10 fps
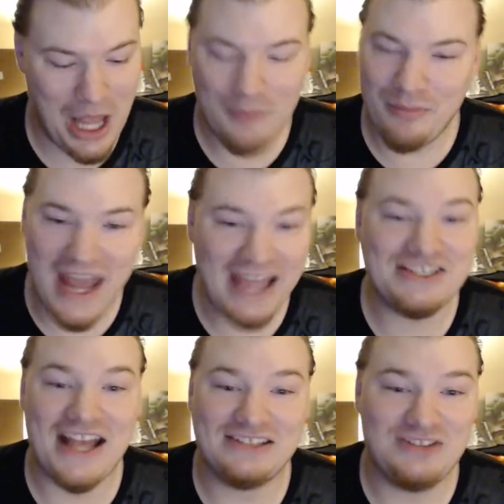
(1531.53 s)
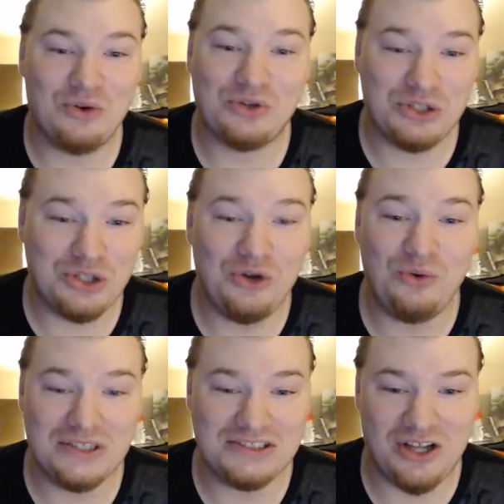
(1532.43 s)
Paige has no clue
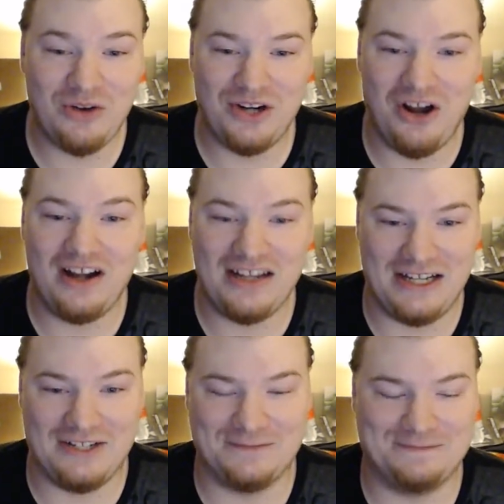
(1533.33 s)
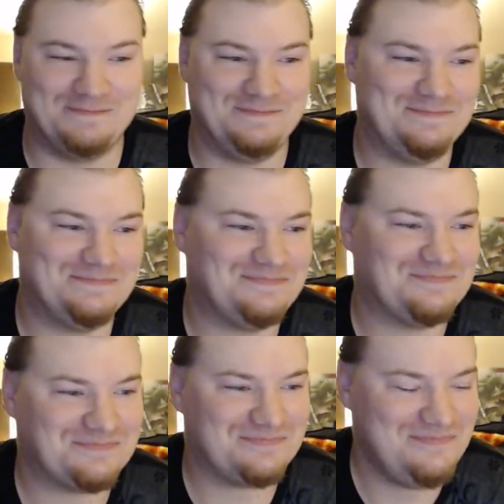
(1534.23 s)
what's going on here.
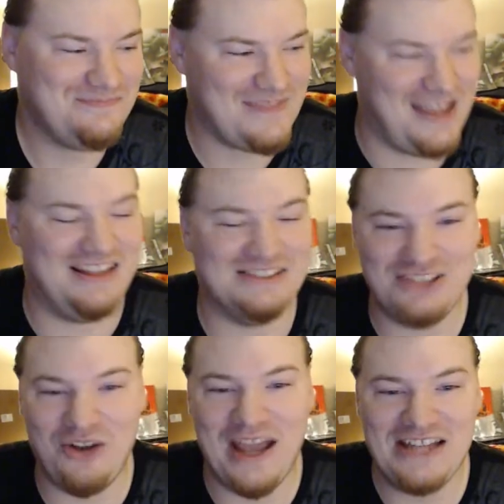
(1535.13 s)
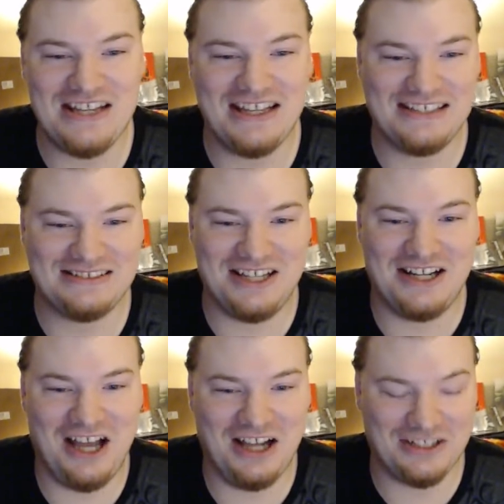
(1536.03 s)
And so AJ gets
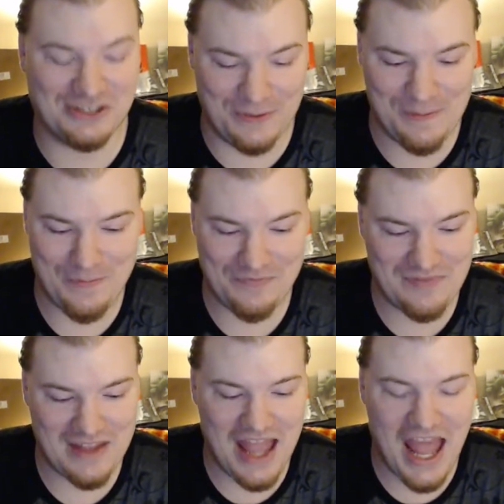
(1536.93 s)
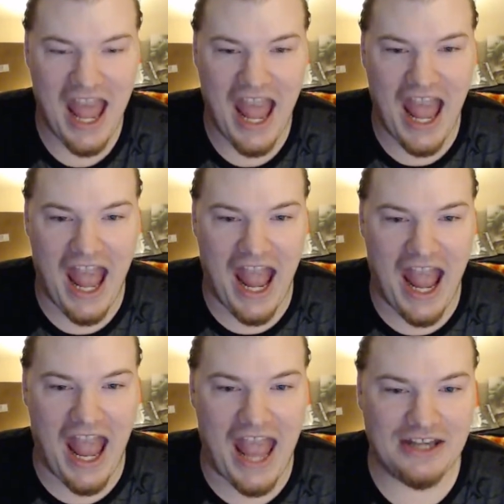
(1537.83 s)
done hugging her,
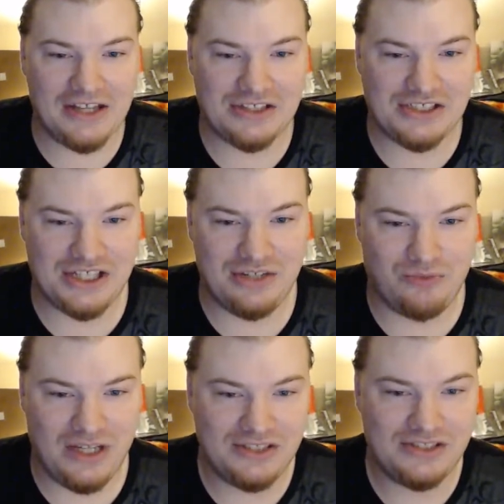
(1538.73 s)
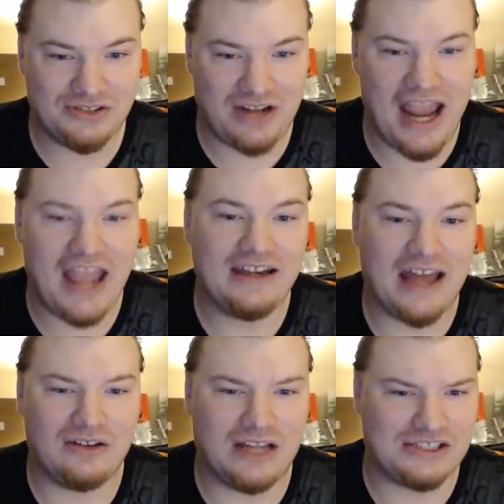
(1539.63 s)
and she reaches her hand
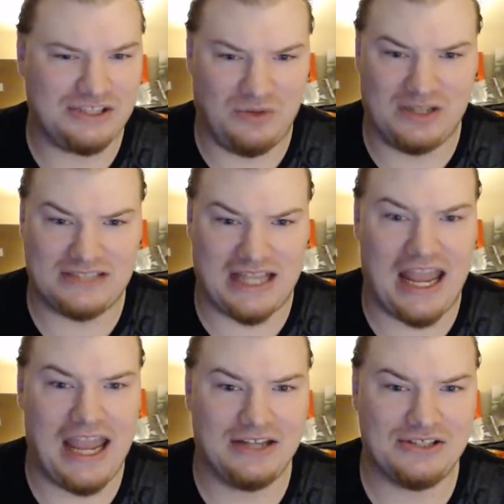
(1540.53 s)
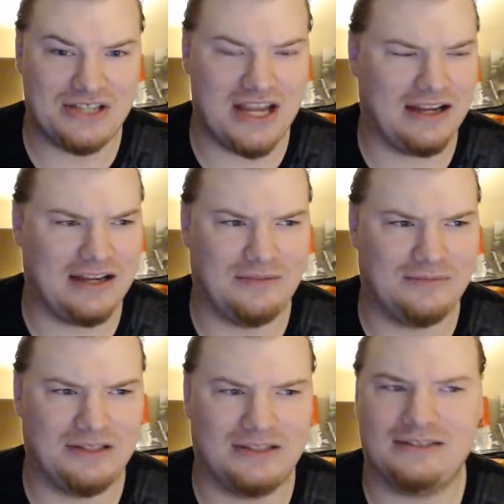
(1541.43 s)
out like she wants a handshake, and
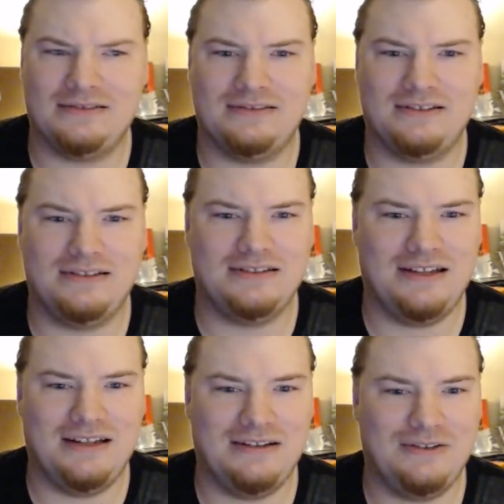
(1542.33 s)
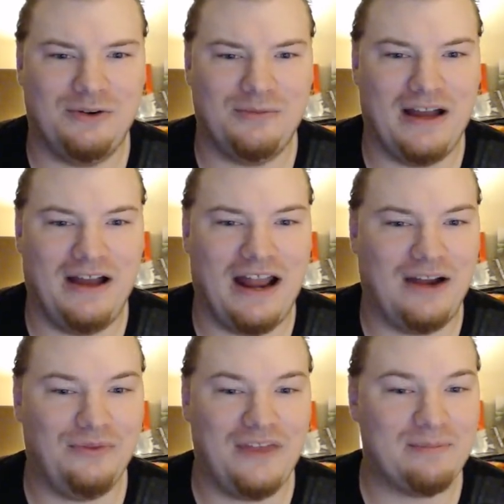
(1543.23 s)
I'm like, I don't know about, I
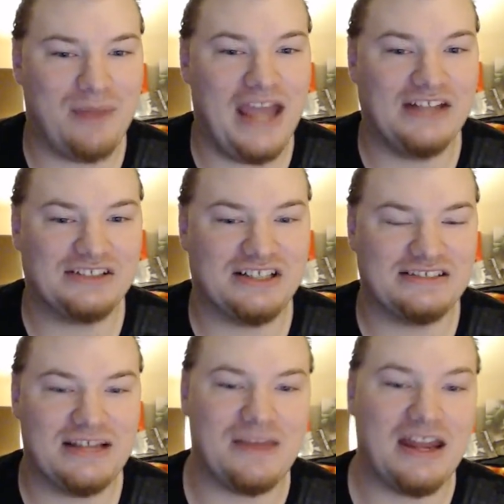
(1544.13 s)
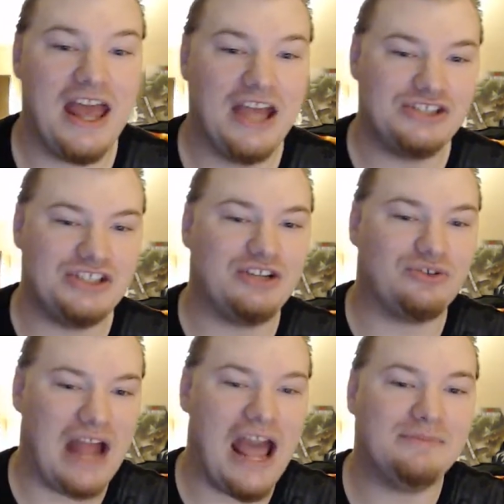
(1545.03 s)
don't think Paige is going to accept that. She
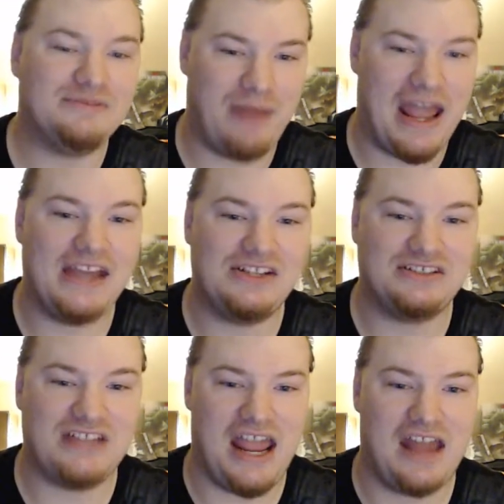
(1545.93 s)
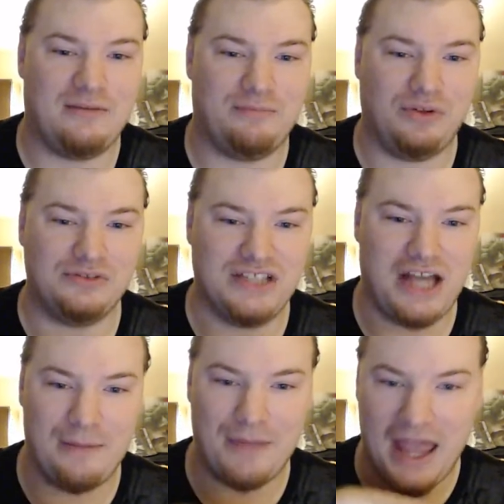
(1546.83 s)
grabs Paige's hand and pulls it
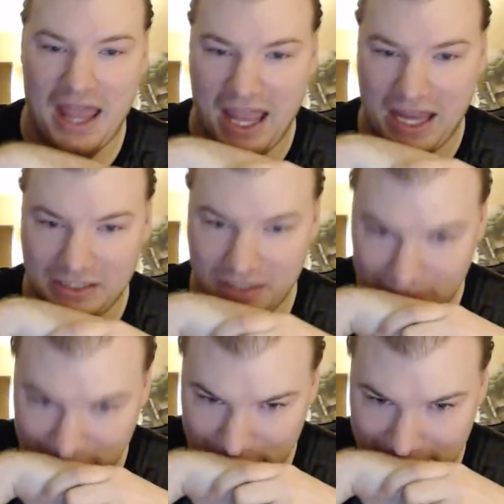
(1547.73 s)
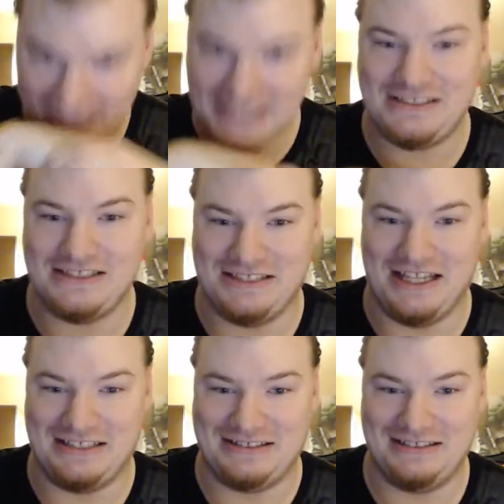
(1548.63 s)
up and kisses
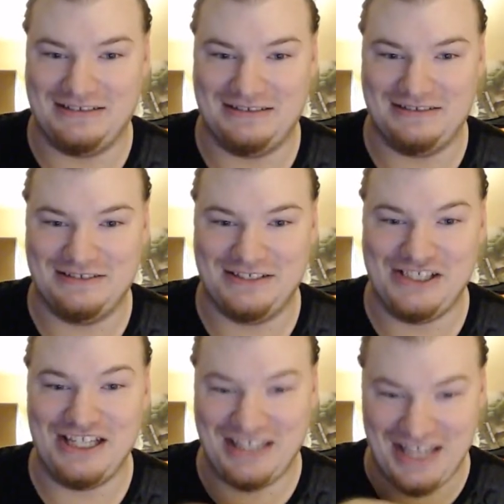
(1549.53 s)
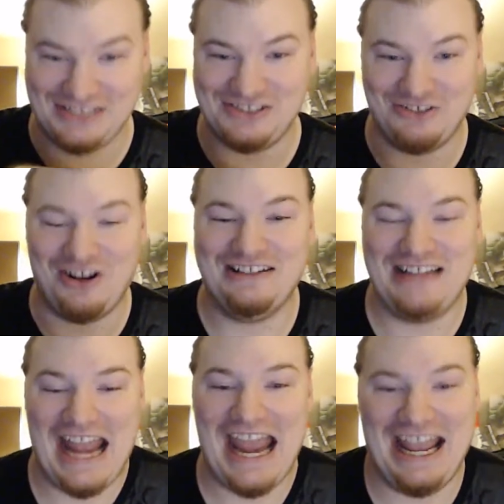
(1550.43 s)
it. She kissed her on
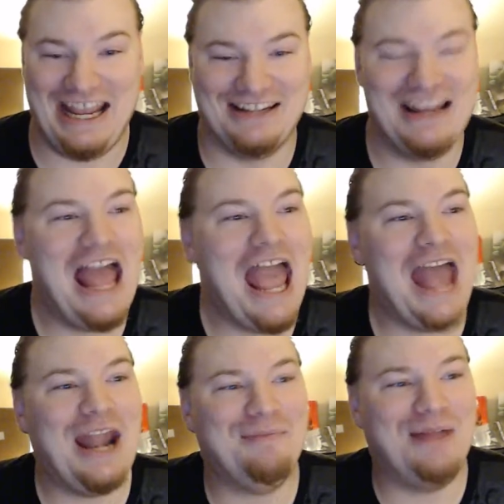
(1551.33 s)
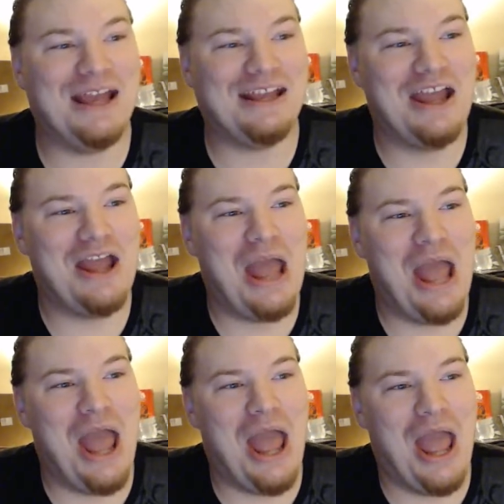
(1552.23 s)
the hand, and I'm like,
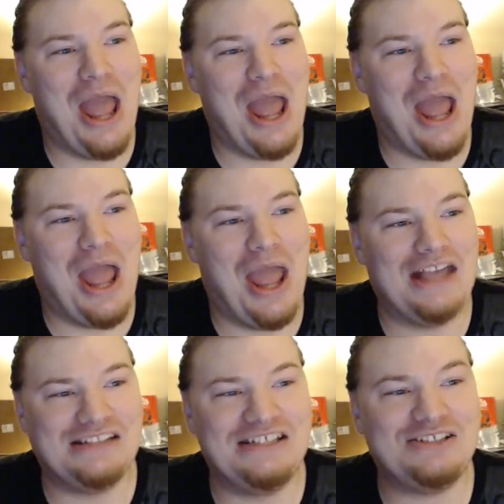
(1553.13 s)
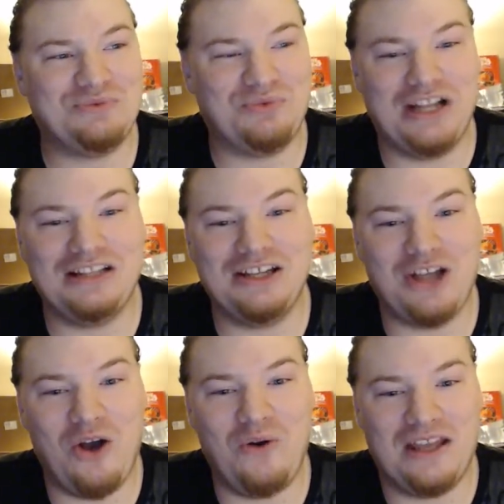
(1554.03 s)
is this really
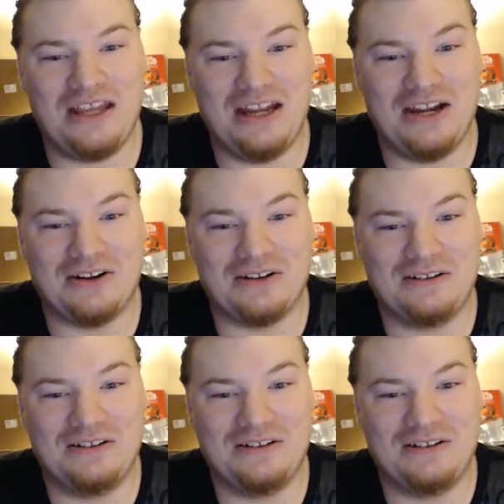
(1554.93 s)
going here?